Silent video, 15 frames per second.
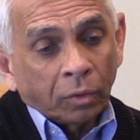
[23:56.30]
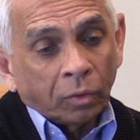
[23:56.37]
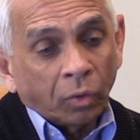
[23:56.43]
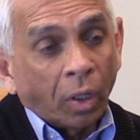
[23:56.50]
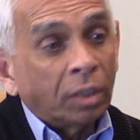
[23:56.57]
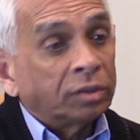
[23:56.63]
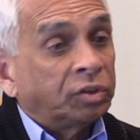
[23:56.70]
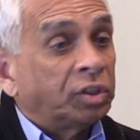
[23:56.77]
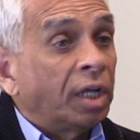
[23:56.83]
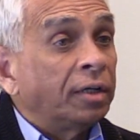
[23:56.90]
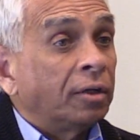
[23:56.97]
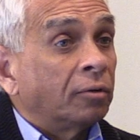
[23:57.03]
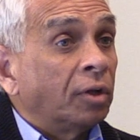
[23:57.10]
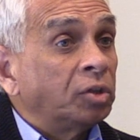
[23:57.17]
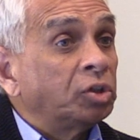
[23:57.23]

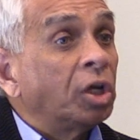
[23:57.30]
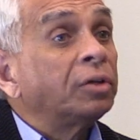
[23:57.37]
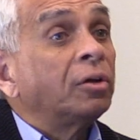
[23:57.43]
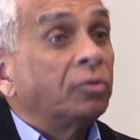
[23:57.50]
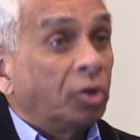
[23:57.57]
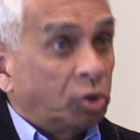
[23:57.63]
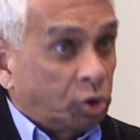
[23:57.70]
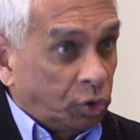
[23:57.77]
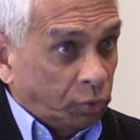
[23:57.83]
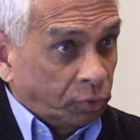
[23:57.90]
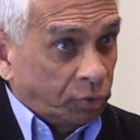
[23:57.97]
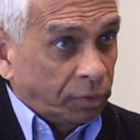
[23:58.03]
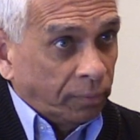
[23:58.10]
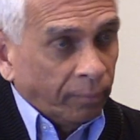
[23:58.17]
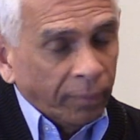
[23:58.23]
transgender and gender
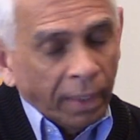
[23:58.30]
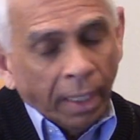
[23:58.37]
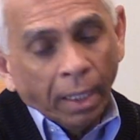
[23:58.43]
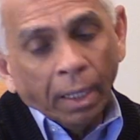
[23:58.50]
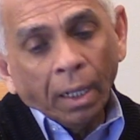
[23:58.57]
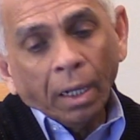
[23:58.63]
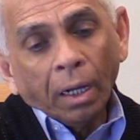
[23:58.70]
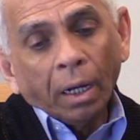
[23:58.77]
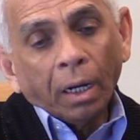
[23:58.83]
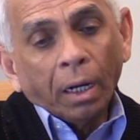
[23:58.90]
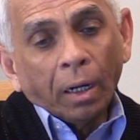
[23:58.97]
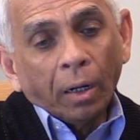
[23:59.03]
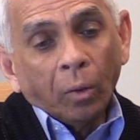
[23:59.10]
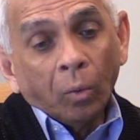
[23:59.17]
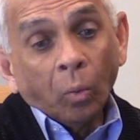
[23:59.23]
issues.
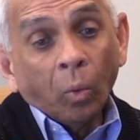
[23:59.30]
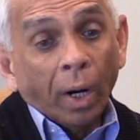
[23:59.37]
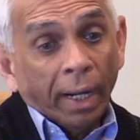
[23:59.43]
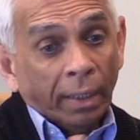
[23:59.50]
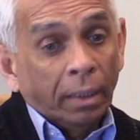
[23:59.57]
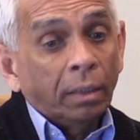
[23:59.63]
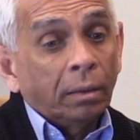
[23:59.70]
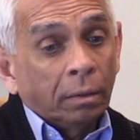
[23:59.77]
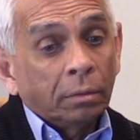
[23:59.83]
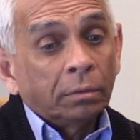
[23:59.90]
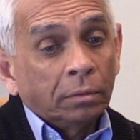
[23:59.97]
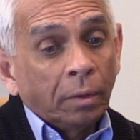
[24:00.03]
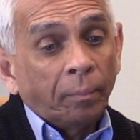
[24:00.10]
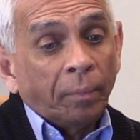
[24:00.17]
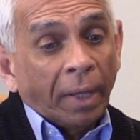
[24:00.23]
While
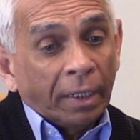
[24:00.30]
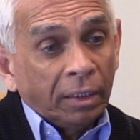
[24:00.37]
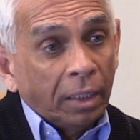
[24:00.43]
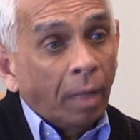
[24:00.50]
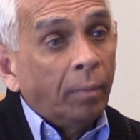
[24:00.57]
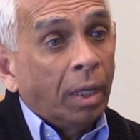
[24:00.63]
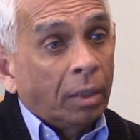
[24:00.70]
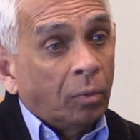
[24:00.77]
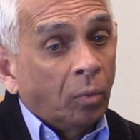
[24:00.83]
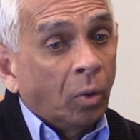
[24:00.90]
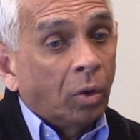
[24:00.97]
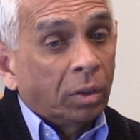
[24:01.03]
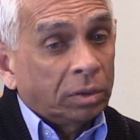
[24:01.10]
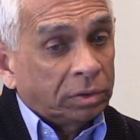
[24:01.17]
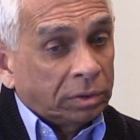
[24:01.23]
the pandemic
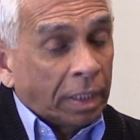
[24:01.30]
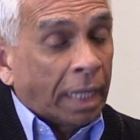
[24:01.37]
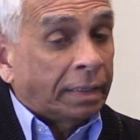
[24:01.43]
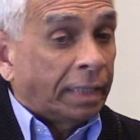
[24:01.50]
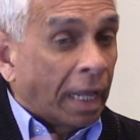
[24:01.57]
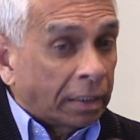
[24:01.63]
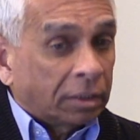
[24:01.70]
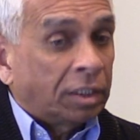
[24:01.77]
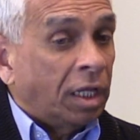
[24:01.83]
was, at that